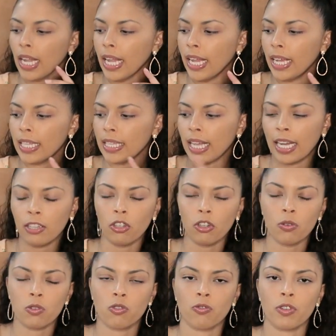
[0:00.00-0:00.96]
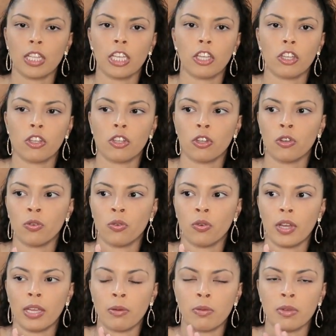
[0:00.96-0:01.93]
and I thought it was really
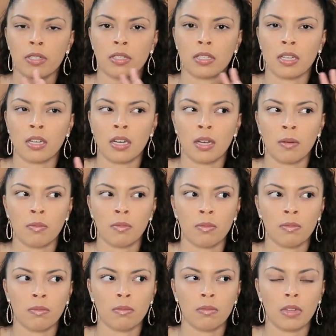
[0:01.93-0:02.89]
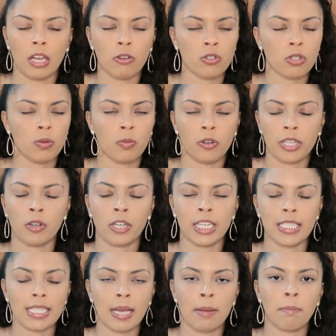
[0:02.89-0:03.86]
cute. It was a
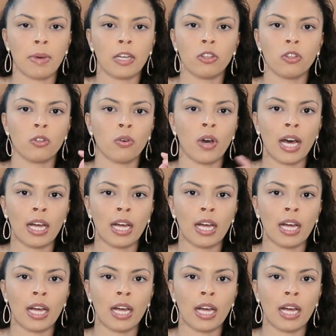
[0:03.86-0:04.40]
morning time bundle.